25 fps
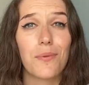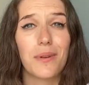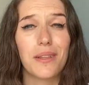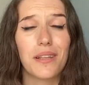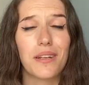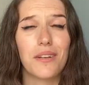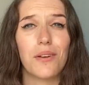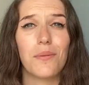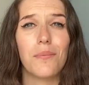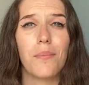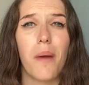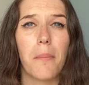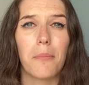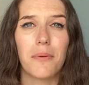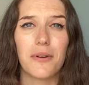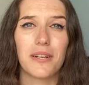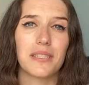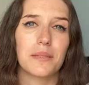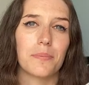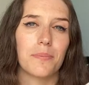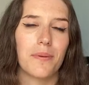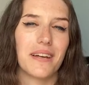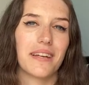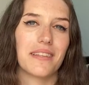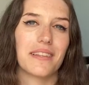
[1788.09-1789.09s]
really good
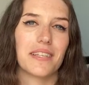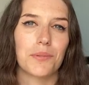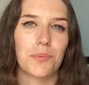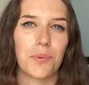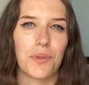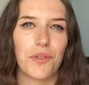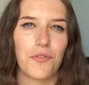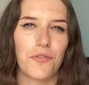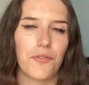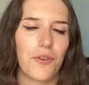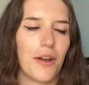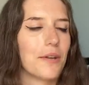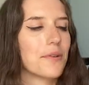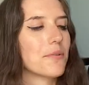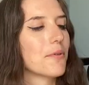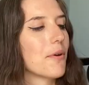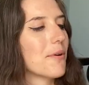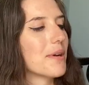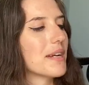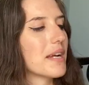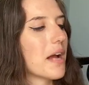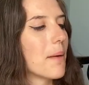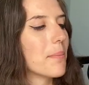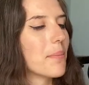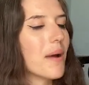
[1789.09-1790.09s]
memories playing this with a friend
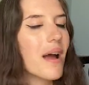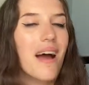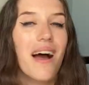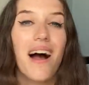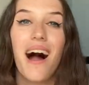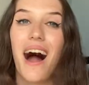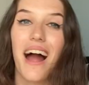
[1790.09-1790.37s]
growing up.